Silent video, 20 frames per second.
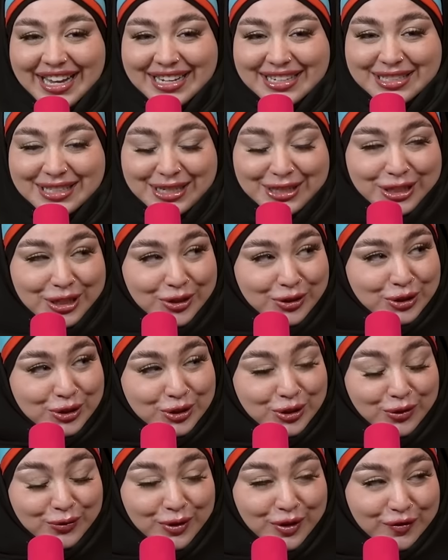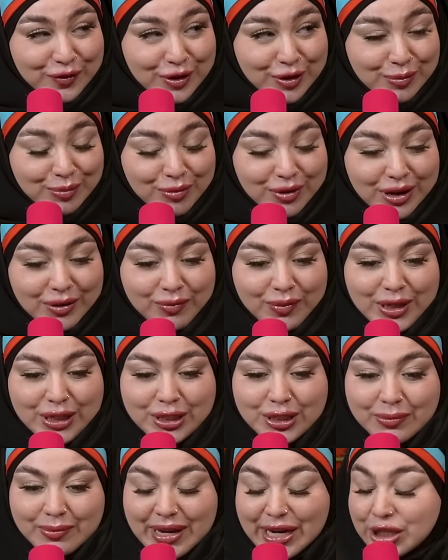Institutional Review Board,
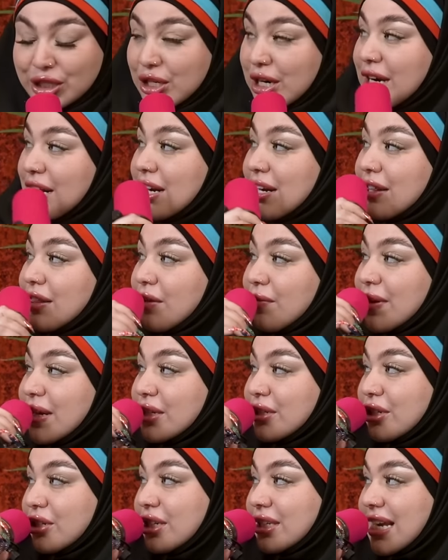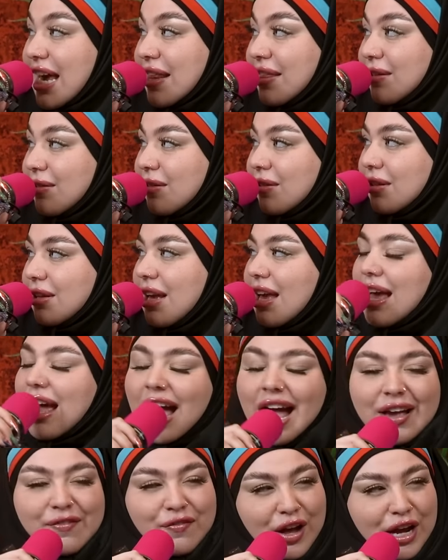which makes Gotcha. sure the research is ethical. I
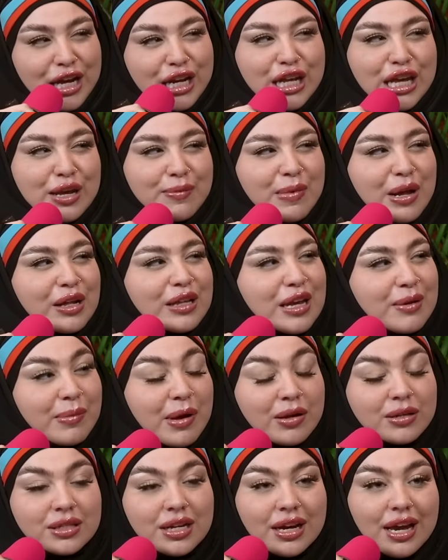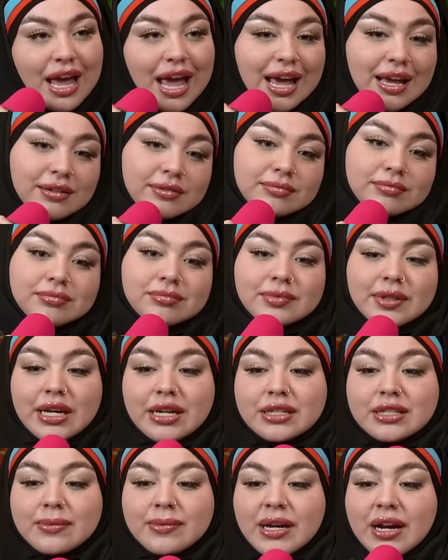mm-hmm. fucking emailed him. I was like, hey, can
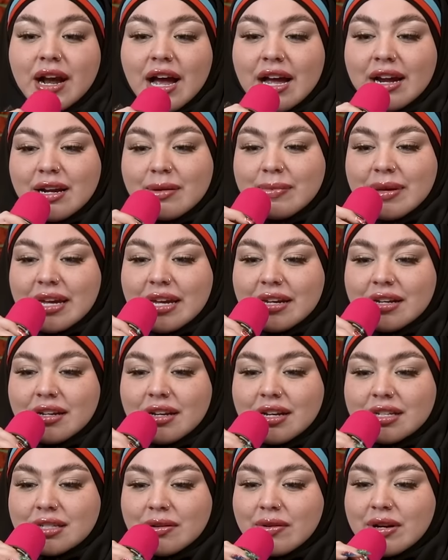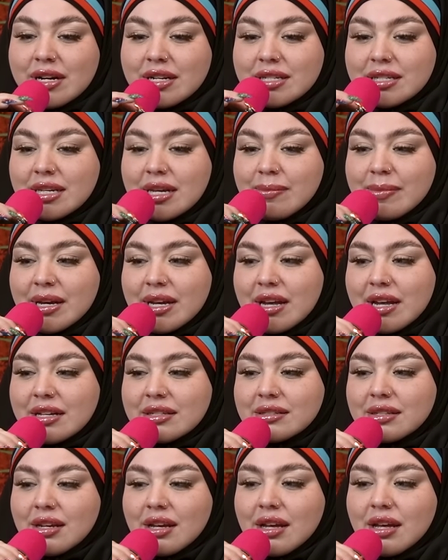you send me your IRB? Because I wanted to see
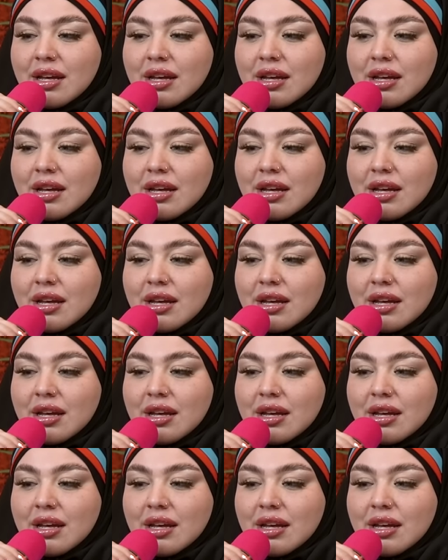because